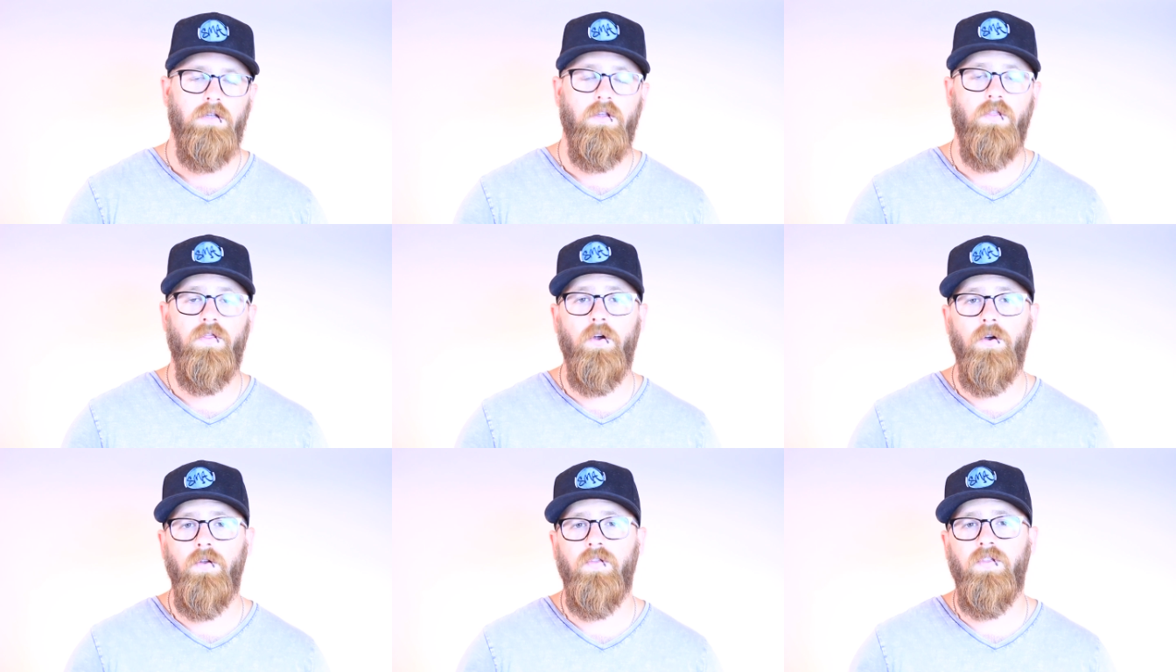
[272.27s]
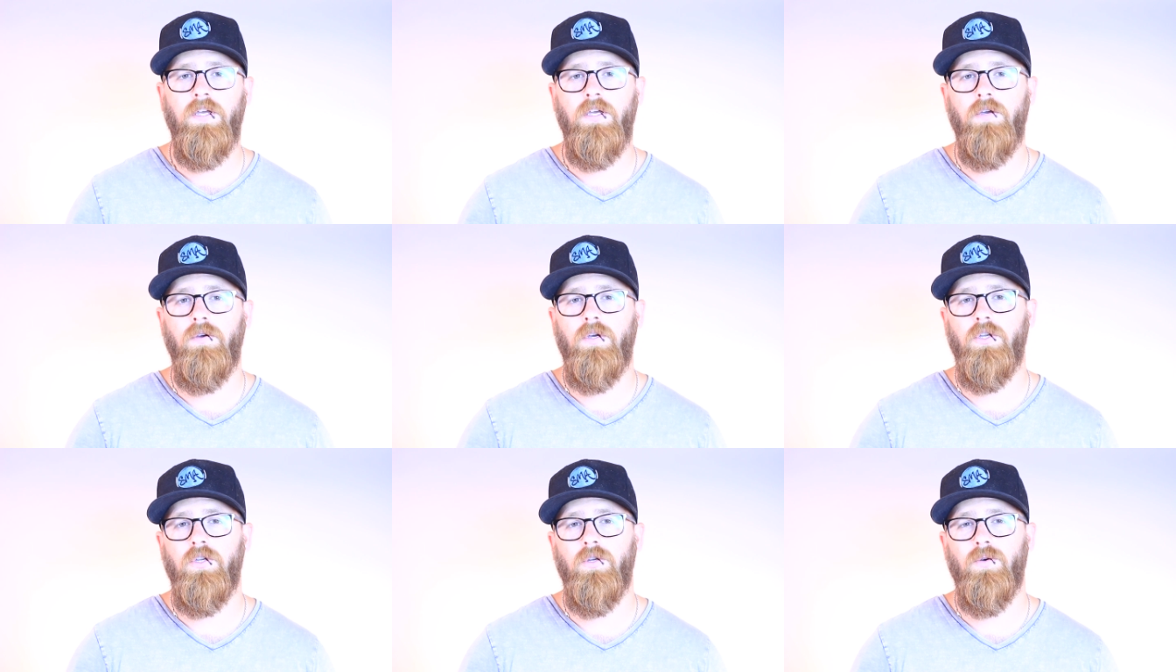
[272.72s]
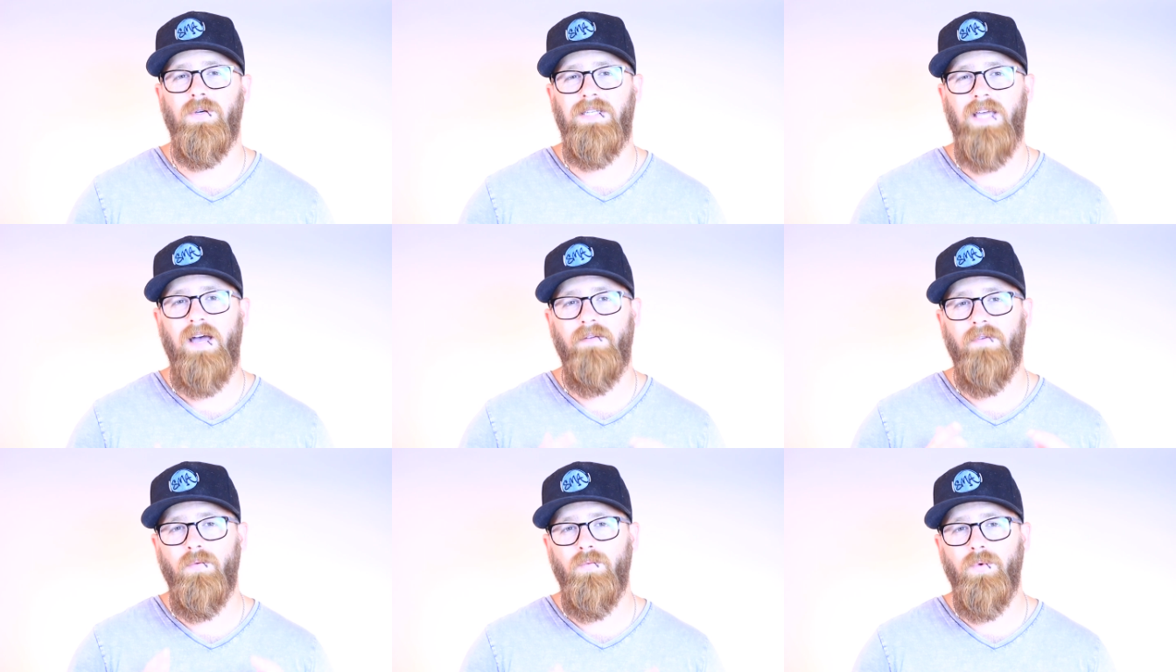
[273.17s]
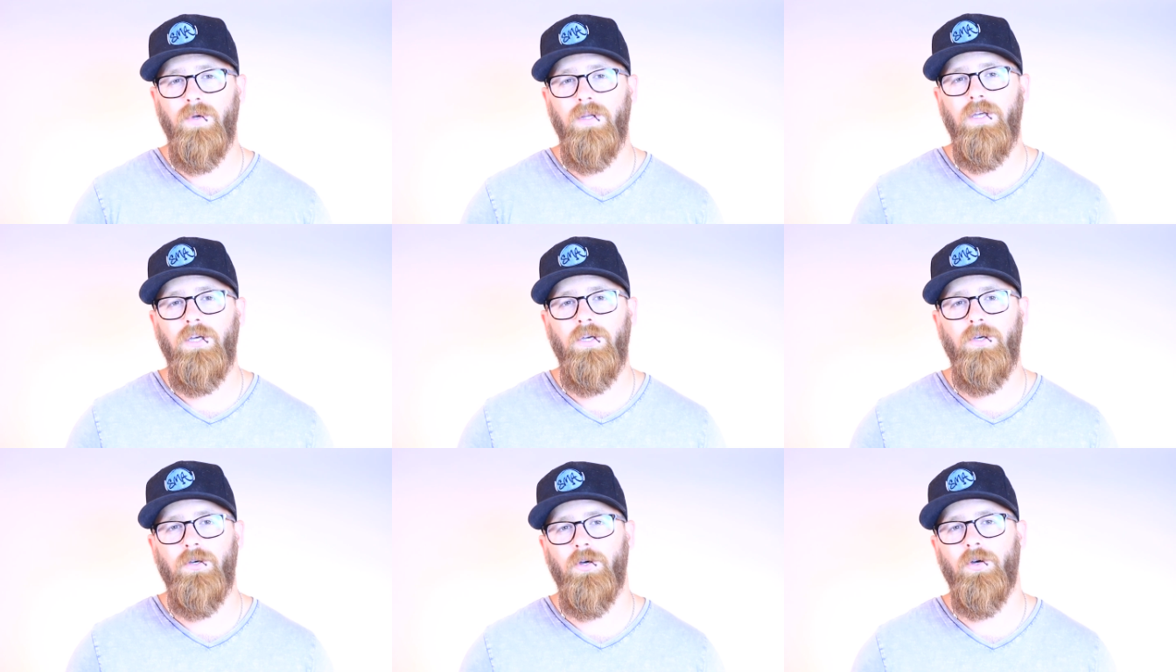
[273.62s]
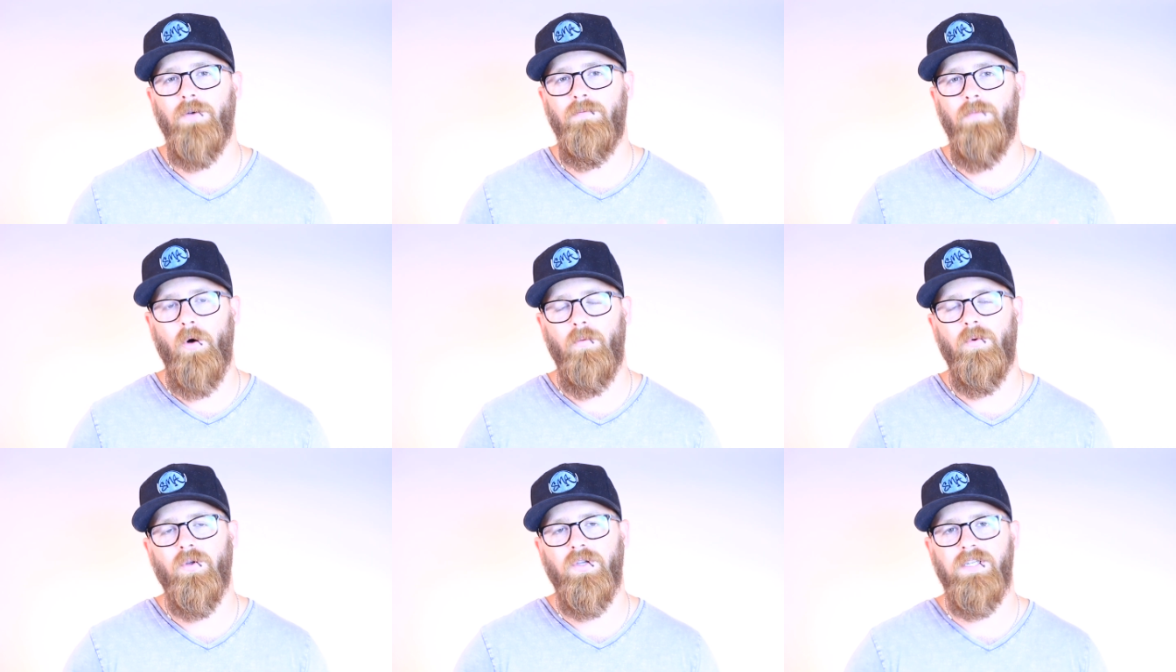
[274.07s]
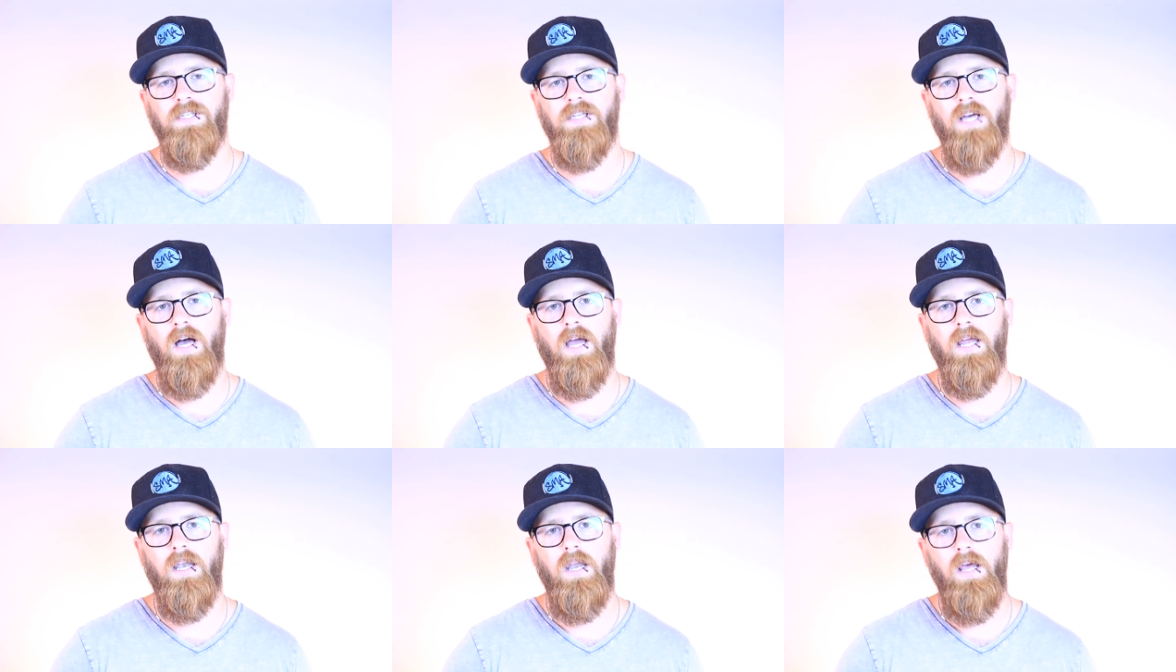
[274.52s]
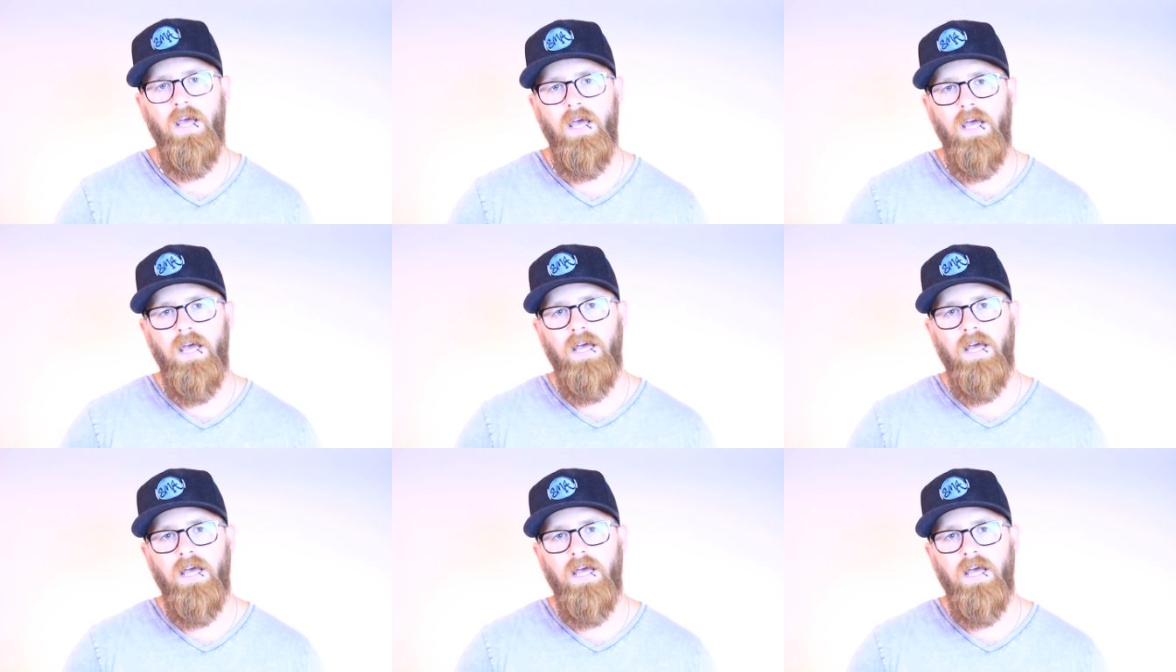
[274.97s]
The third thing you can do is have a really good mobile design.